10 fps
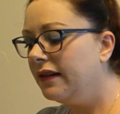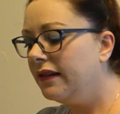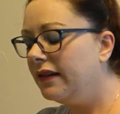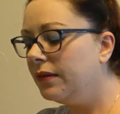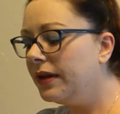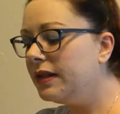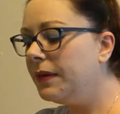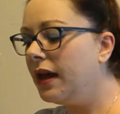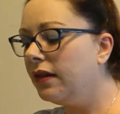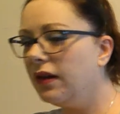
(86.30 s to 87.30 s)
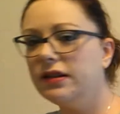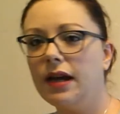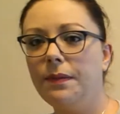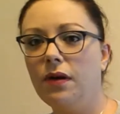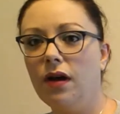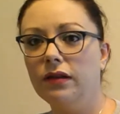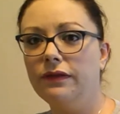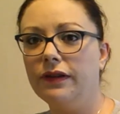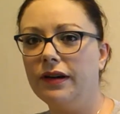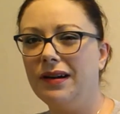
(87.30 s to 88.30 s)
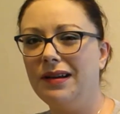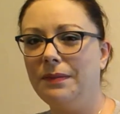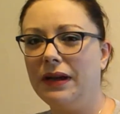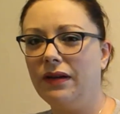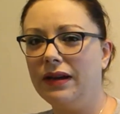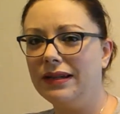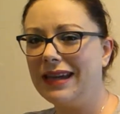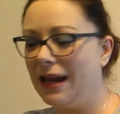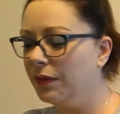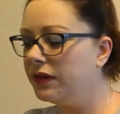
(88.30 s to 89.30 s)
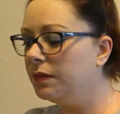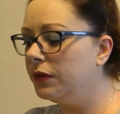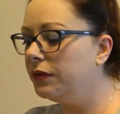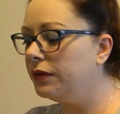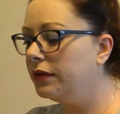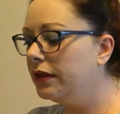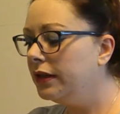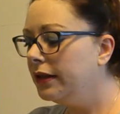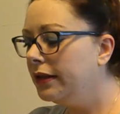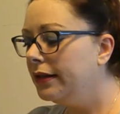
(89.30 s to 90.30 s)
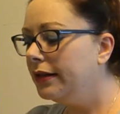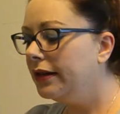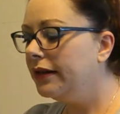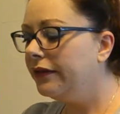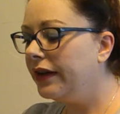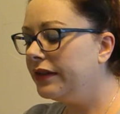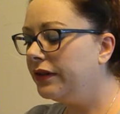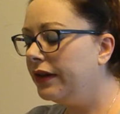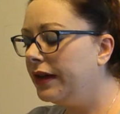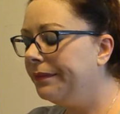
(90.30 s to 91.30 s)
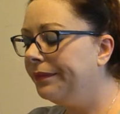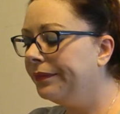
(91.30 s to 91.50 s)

And the recipe I looked up called for about a tablespoon of ice cream.